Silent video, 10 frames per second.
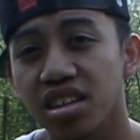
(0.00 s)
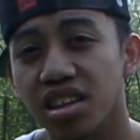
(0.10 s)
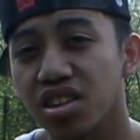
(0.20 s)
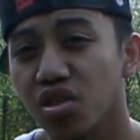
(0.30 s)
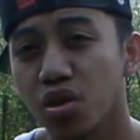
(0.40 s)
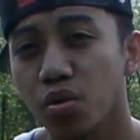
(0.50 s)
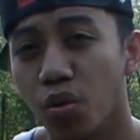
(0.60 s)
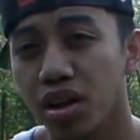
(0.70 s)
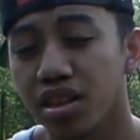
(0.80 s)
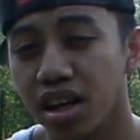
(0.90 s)
there's only
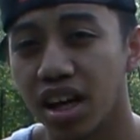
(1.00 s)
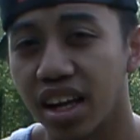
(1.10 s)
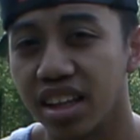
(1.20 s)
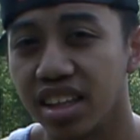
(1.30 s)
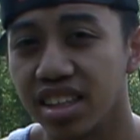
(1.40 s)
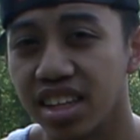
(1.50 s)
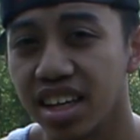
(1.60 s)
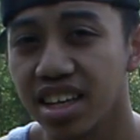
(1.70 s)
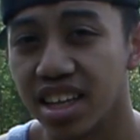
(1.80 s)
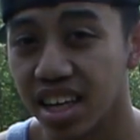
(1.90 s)
one thing I need to
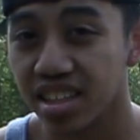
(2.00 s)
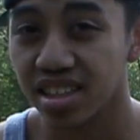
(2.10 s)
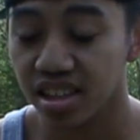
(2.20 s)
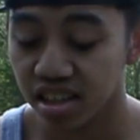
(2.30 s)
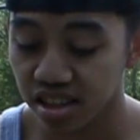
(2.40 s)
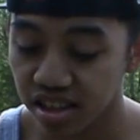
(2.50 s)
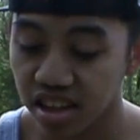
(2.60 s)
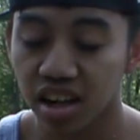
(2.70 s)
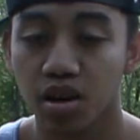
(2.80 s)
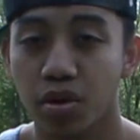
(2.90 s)
say, and that's
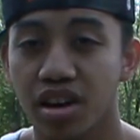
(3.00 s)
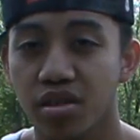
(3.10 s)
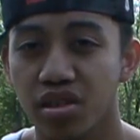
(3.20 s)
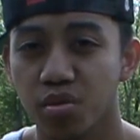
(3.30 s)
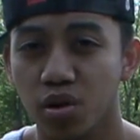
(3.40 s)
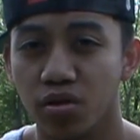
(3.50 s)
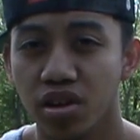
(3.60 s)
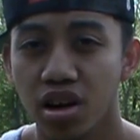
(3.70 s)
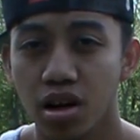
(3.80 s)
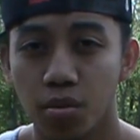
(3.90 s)
stand up out of your move.
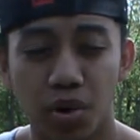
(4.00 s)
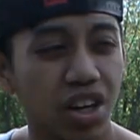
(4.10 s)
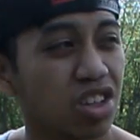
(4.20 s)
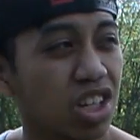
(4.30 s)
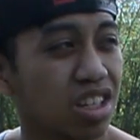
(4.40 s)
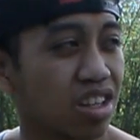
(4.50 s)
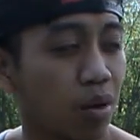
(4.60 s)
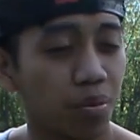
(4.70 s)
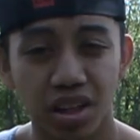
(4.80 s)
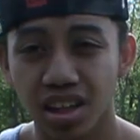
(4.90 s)
Bring your chest
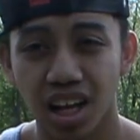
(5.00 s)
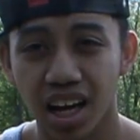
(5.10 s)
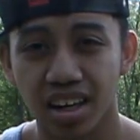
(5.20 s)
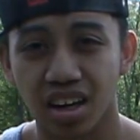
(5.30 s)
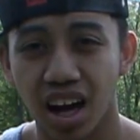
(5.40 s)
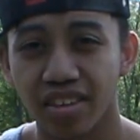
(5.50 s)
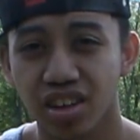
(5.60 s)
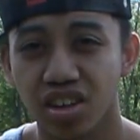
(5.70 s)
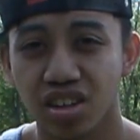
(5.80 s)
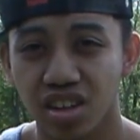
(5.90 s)
up a little higher
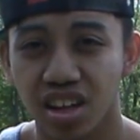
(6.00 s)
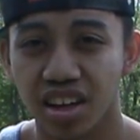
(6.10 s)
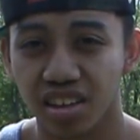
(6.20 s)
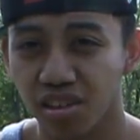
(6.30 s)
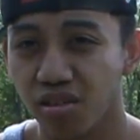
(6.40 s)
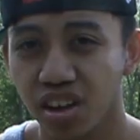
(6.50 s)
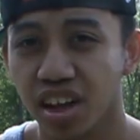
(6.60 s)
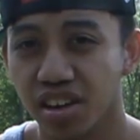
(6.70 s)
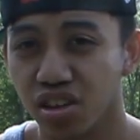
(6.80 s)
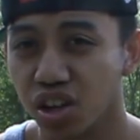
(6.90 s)
after you feel
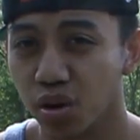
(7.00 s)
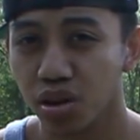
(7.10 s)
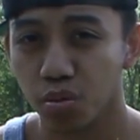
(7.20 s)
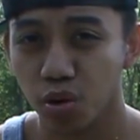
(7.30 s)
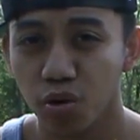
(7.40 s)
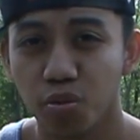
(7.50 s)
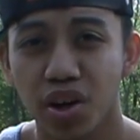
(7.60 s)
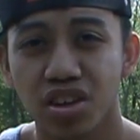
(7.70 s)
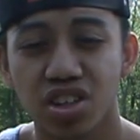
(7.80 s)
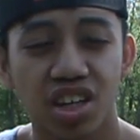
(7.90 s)
like you're done with the move. Bring
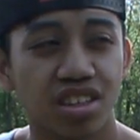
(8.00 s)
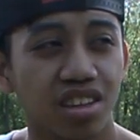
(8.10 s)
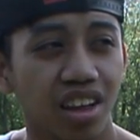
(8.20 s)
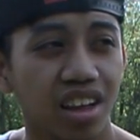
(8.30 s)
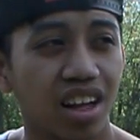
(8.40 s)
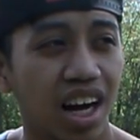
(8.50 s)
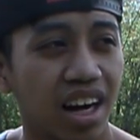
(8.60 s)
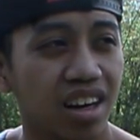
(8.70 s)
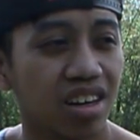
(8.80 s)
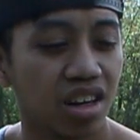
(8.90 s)
your chest a little
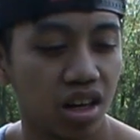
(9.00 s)
higher.